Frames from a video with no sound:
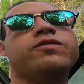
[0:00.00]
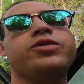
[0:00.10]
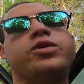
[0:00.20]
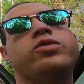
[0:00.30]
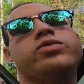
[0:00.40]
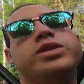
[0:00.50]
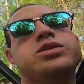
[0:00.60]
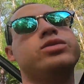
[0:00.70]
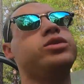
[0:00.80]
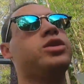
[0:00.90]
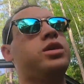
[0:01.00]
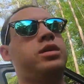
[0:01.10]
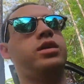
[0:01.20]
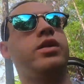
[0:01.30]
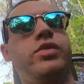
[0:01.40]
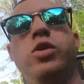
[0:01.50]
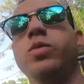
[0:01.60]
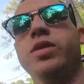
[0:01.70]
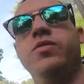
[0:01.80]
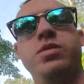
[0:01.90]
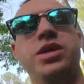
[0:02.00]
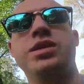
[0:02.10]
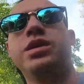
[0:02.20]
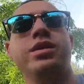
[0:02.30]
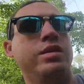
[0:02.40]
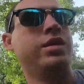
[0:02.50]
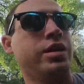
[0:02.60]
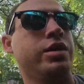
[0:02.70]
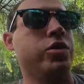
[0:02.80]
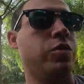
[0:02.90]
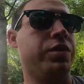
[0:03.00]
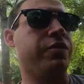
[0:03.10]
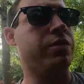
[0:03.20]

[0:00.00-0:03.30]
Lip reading: for your own research, I have to open it from the inside to open it